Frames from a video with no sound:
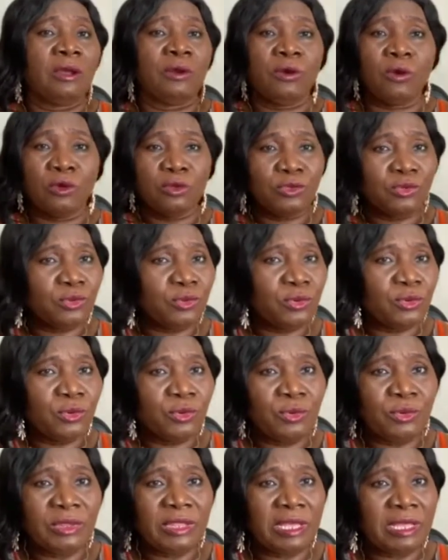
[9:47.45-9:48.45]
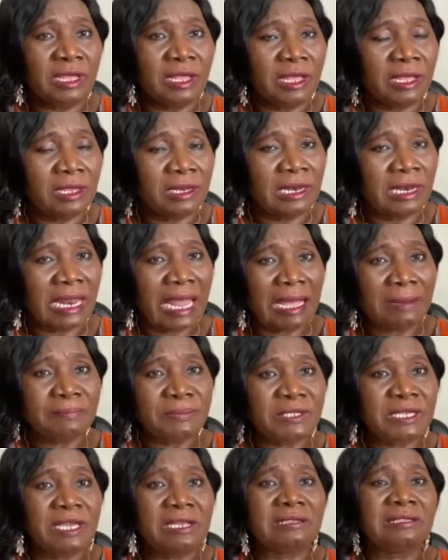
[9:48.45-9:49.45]
Go through the lab
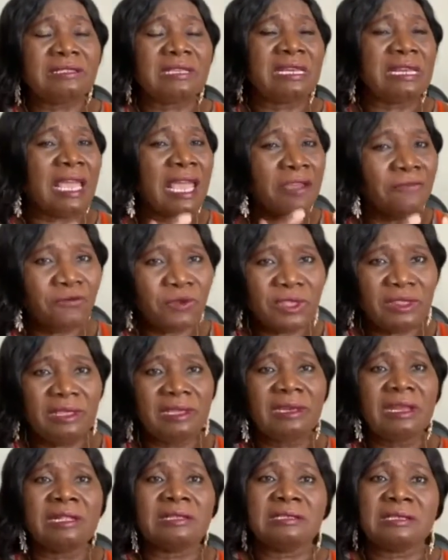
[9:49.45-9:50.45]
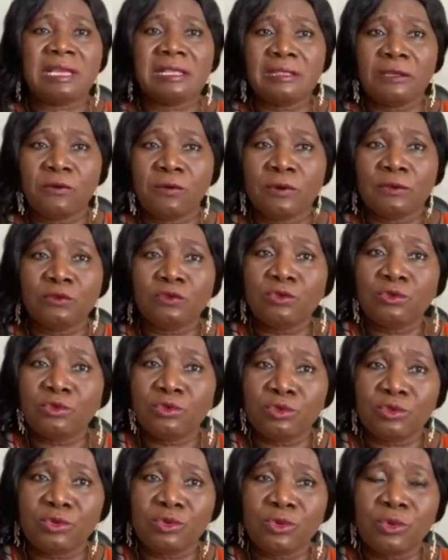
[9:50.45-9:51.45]
tests and everything else that they want you
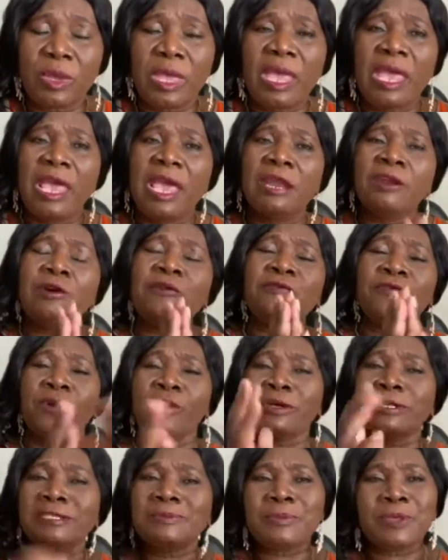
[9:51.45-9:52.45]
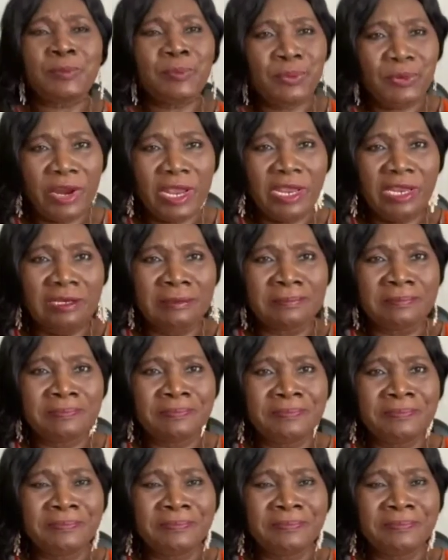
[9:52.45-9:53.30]
to do. And of course, be praying,